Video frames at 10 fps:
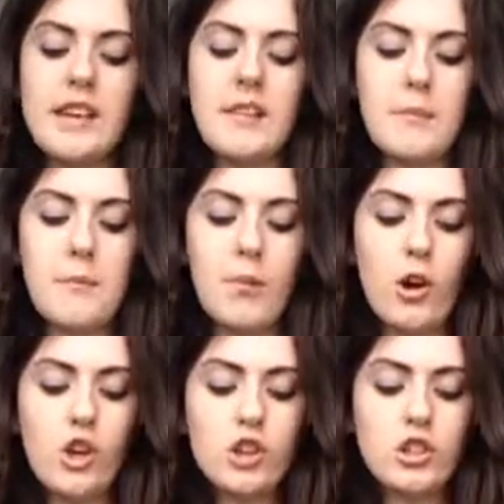and then my
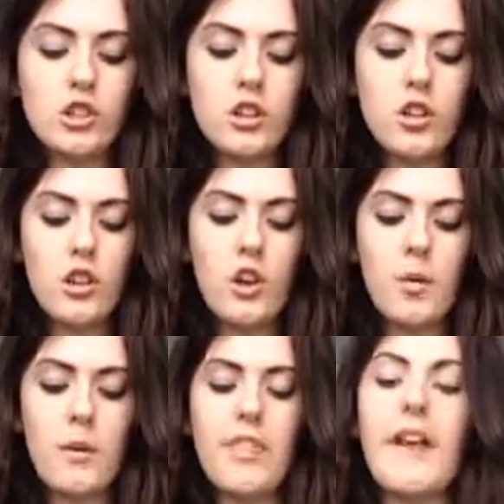book
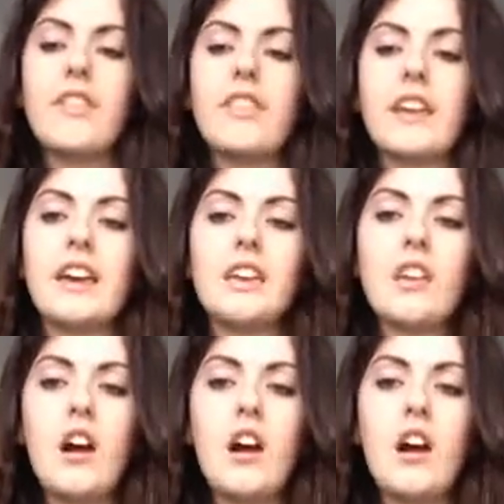with everything in.